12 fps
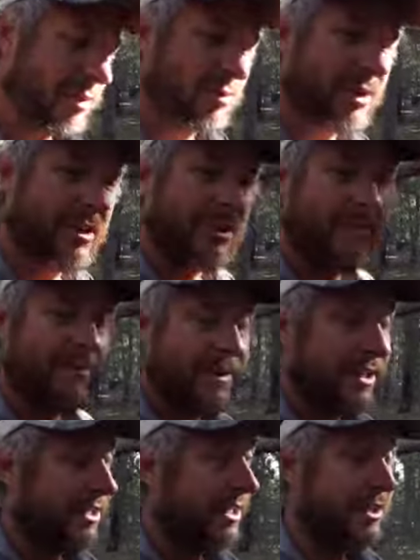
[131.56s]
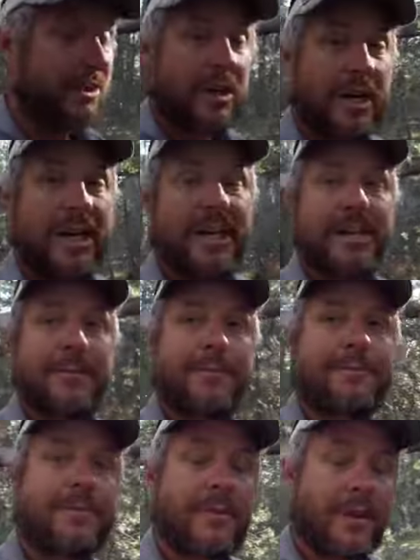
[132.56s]
and well. I know I am.
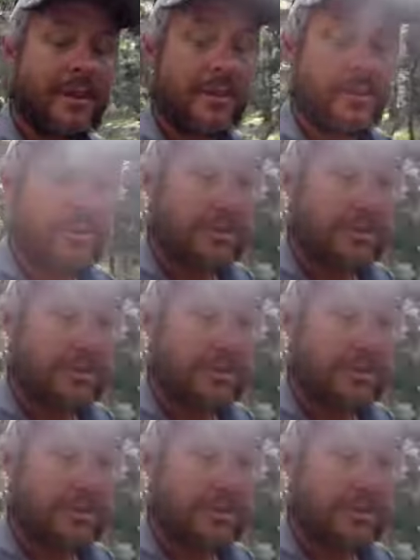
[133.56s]
The new